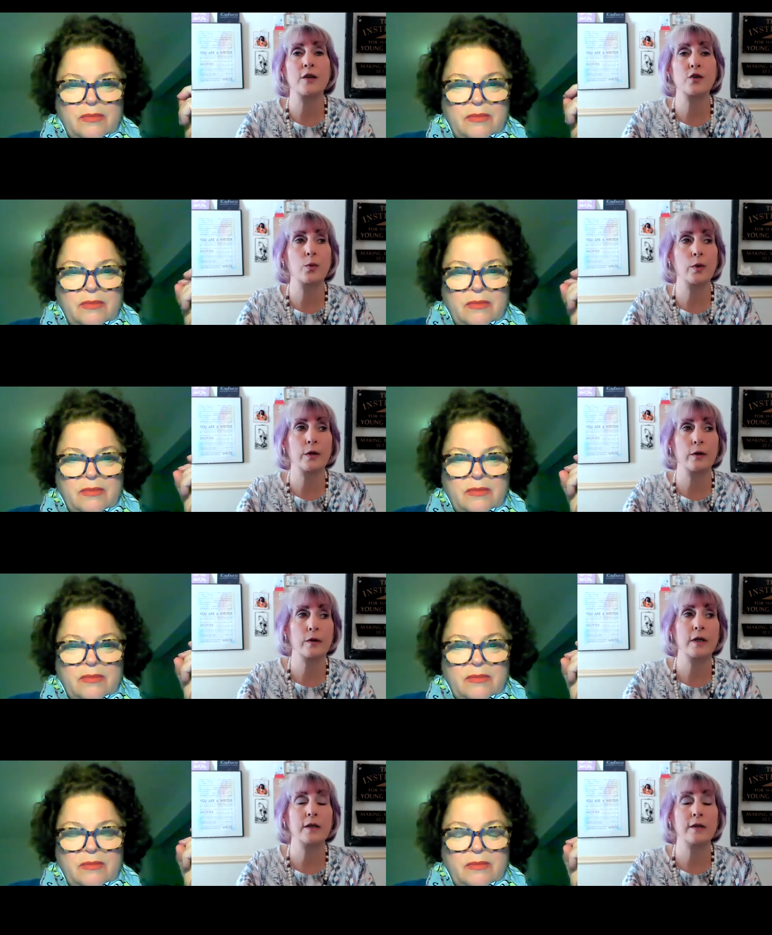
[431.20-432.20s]
Speaker 1: on Twitter
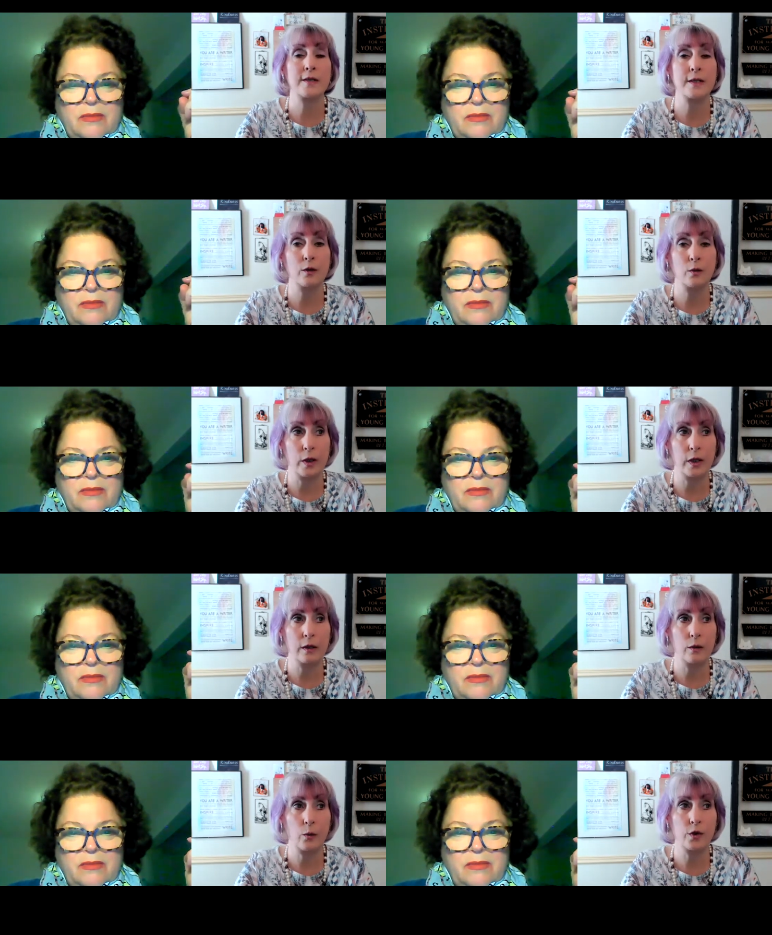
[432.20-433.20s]
in a single week.
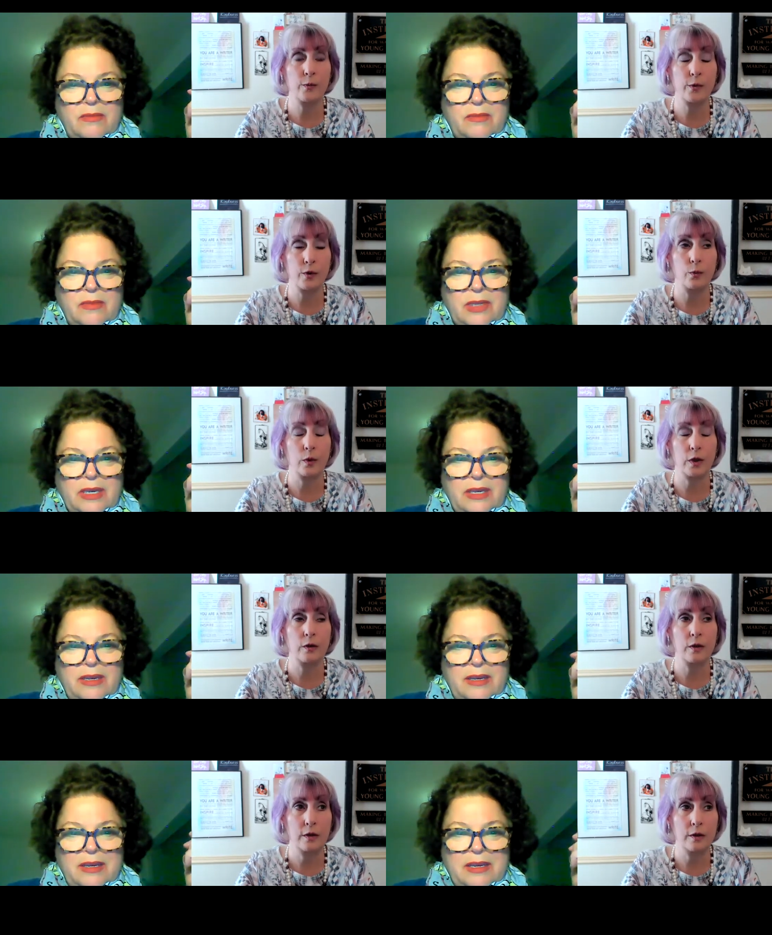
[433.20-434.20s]

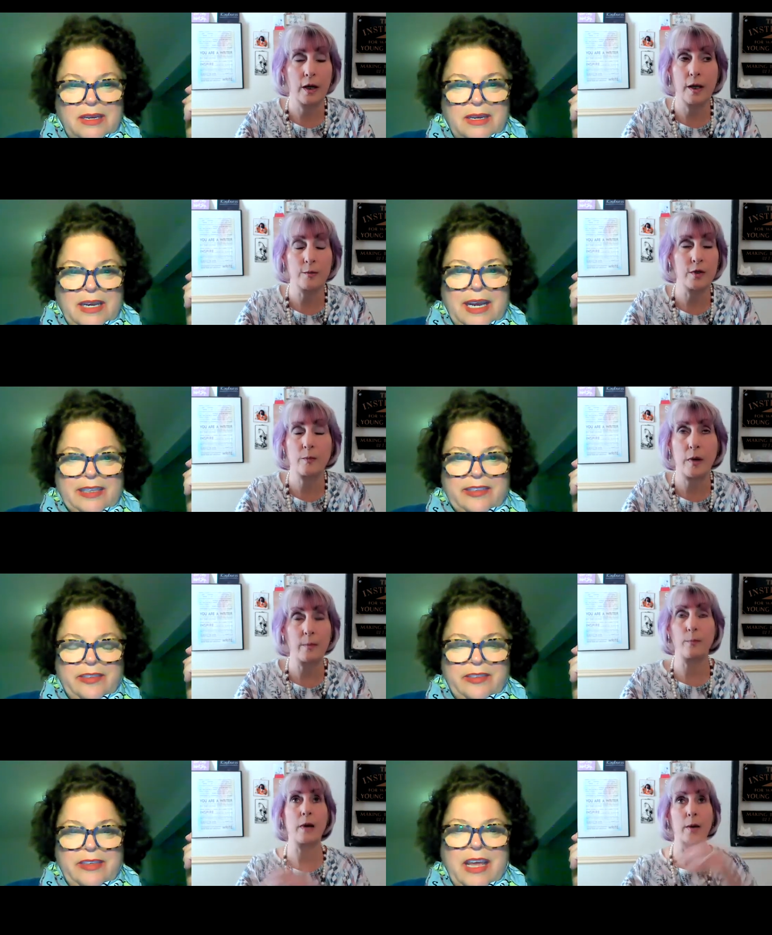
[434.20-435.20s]
I'm just it's,
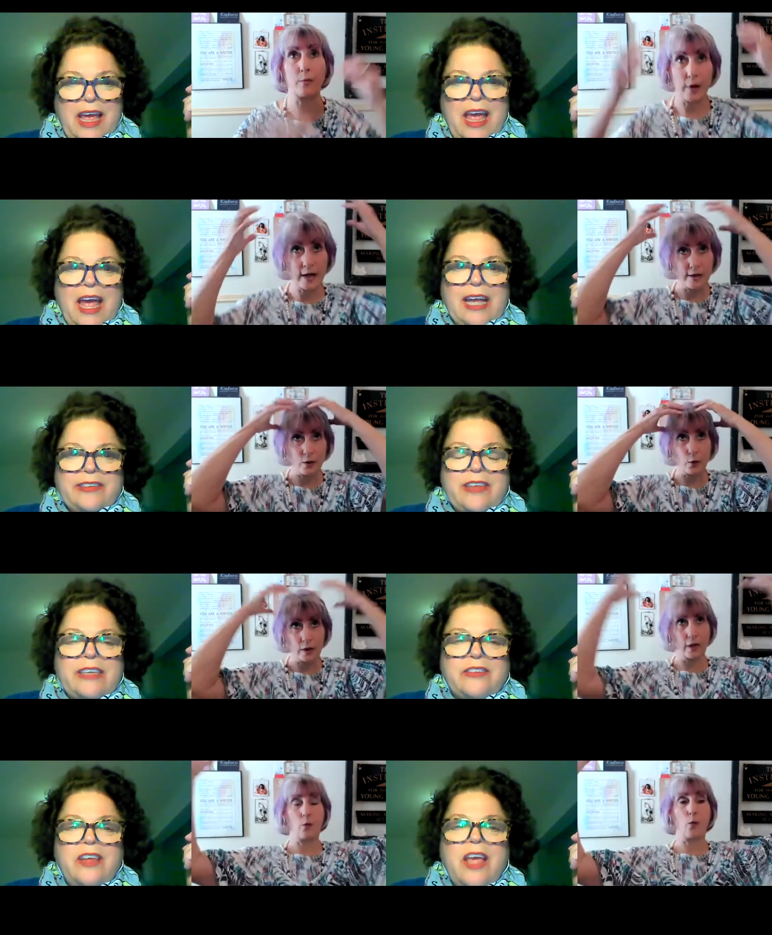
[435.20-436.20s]
my my brain is
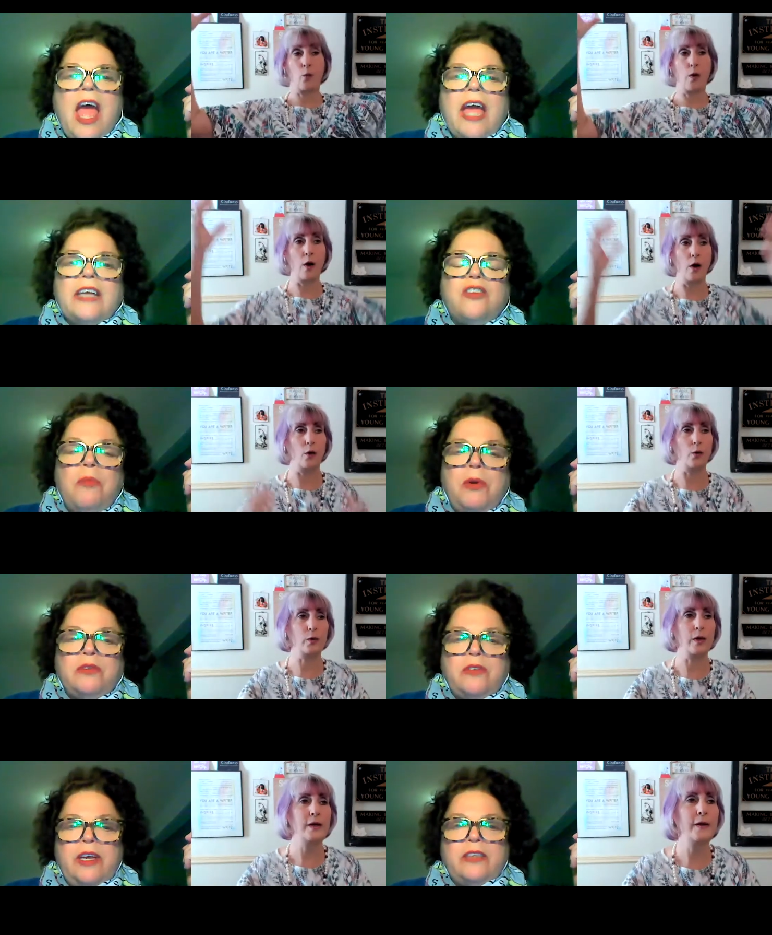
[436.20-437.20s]
it's, Whoa. it's
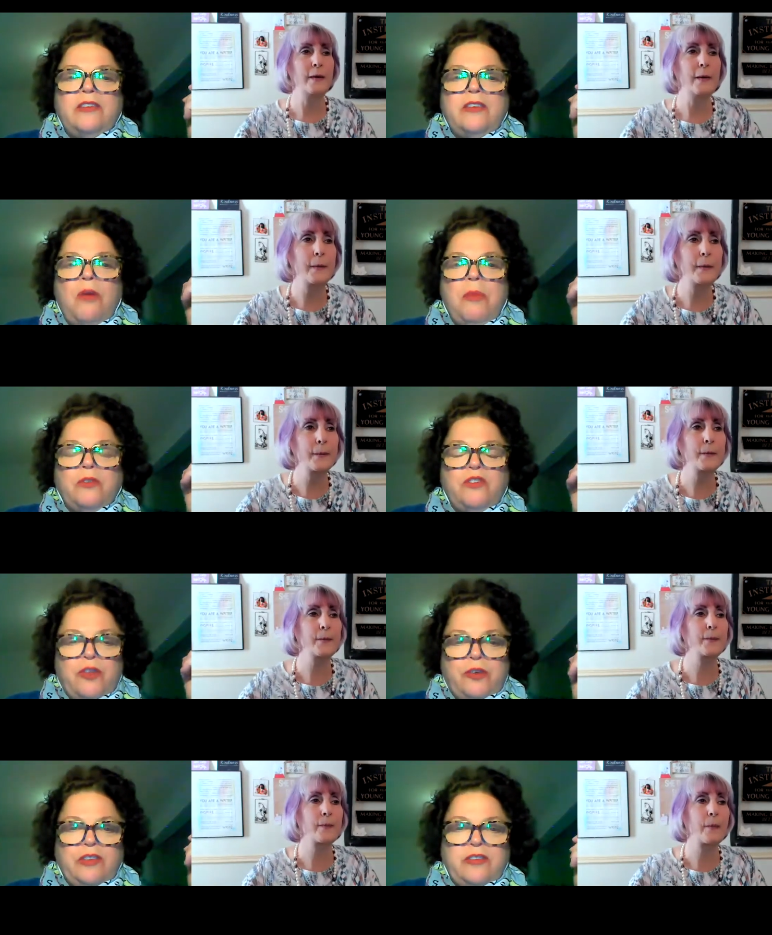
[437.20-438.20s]
almost
Speaker 2: it's almost
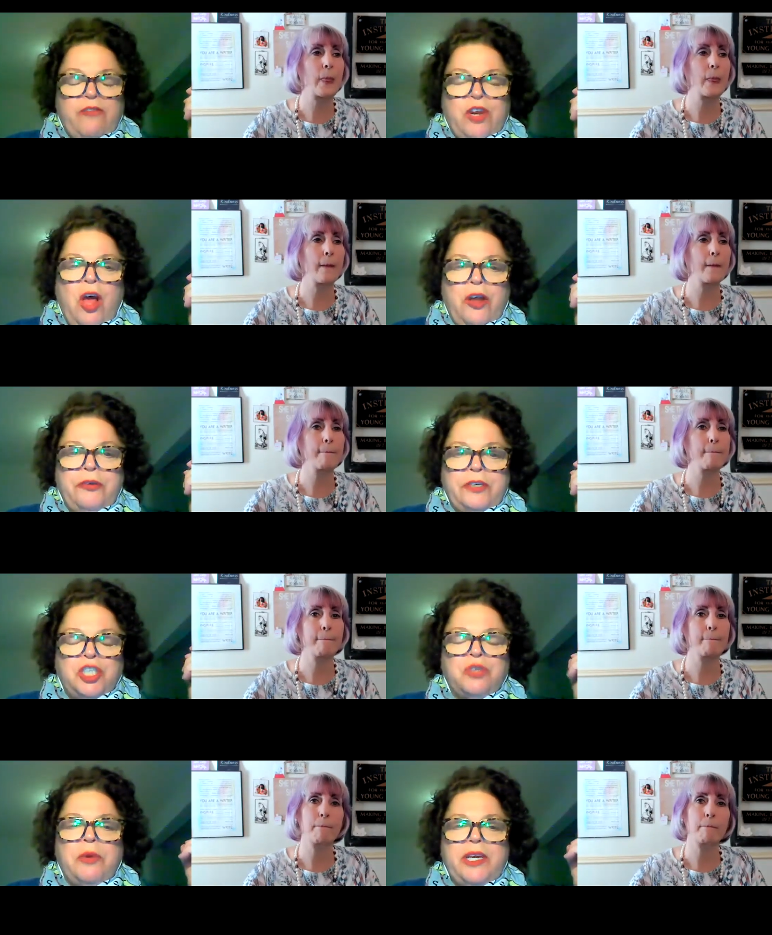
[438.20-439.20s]
3,700
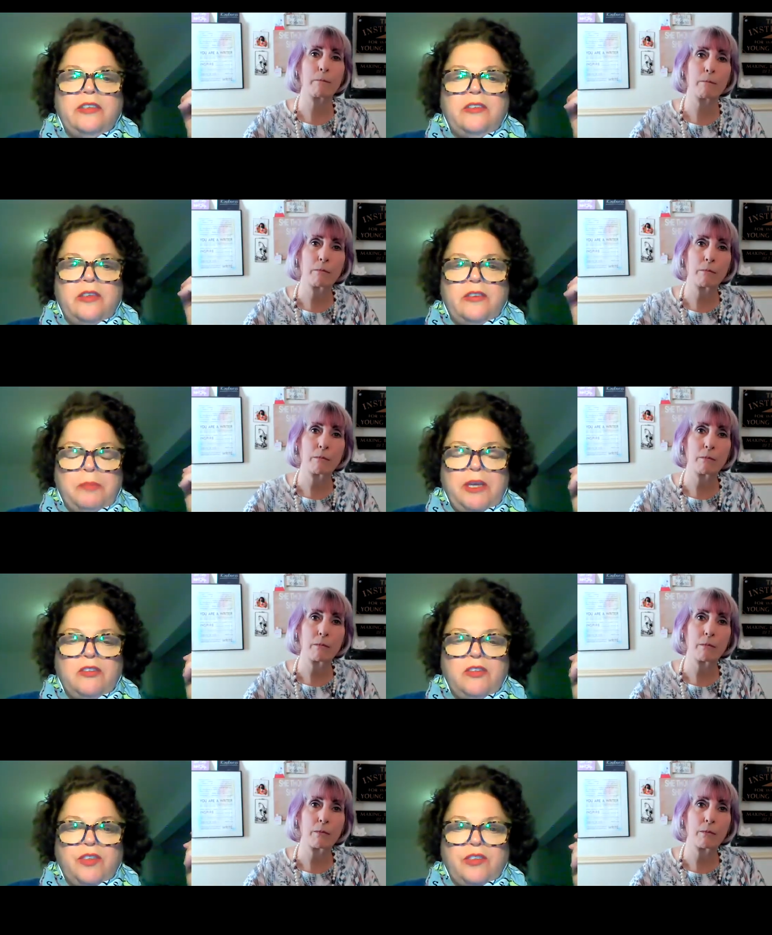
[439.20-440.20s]
tweets in the
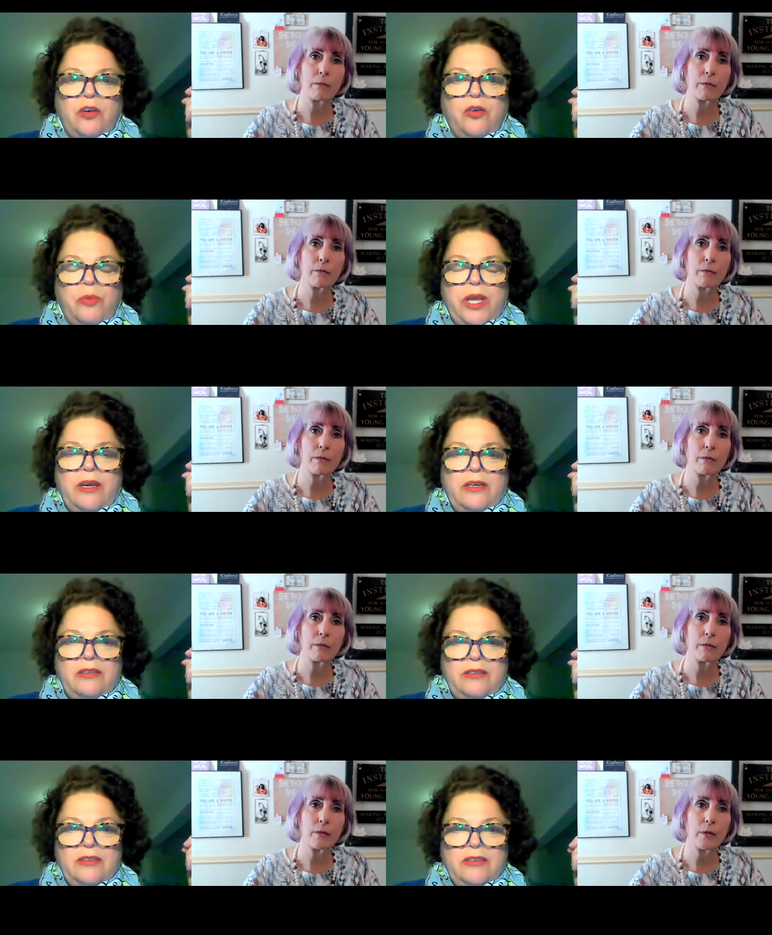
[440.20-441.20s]
space of a single week.
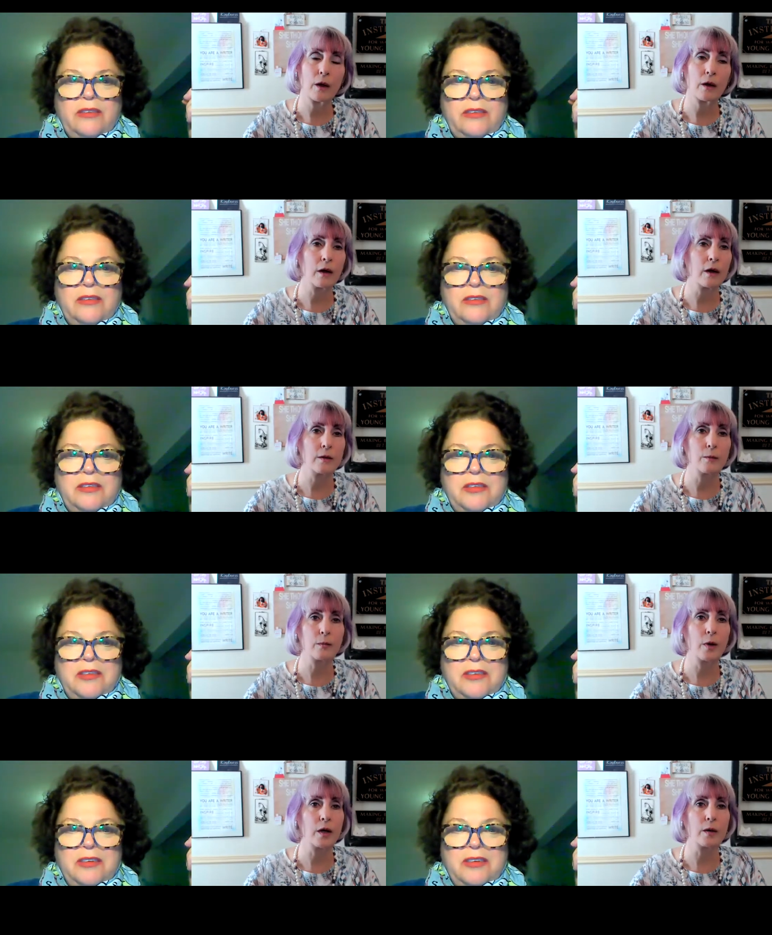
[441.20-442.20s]
Speaker 1: On um,